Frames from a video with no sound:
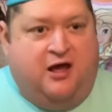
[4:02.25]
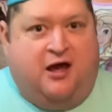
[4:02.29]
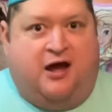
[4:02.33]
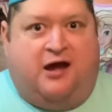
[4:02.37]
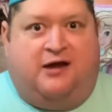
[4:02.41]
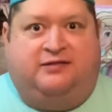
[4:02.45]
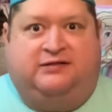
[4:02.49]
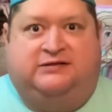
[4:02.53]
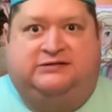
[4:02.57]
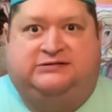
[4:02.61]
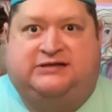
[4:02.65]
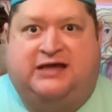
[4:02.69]

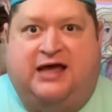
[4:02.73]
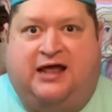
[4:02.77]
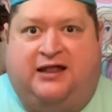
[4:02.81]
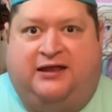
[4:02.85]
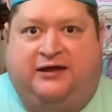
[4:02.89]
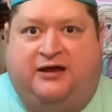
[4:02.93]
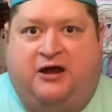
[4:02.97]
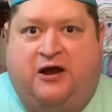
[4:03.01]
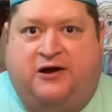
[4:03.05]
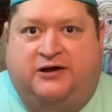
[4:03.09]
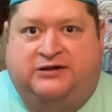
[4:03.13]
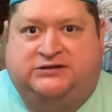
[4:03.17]
on the
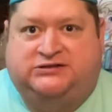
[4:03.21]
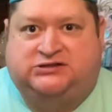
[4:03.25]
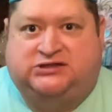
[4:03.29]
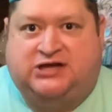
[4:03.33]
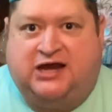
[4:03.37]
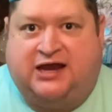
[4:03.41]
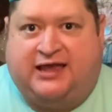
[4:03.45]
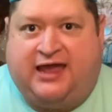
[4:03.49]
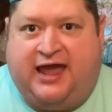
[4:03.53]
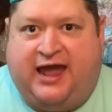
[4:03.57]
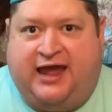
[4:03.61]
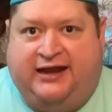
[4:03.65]
Sally Hearts
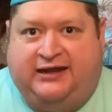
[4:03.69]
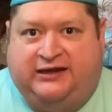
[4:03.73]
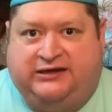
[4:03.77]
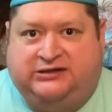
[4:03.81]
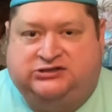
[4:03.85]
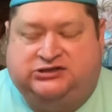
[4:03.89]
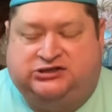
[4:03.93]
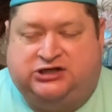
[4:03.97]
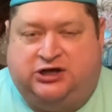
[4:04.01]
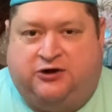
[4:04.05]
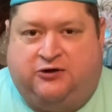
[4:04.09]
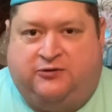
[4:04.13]
Jack 80
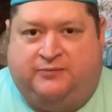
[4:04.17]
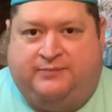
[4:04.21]
show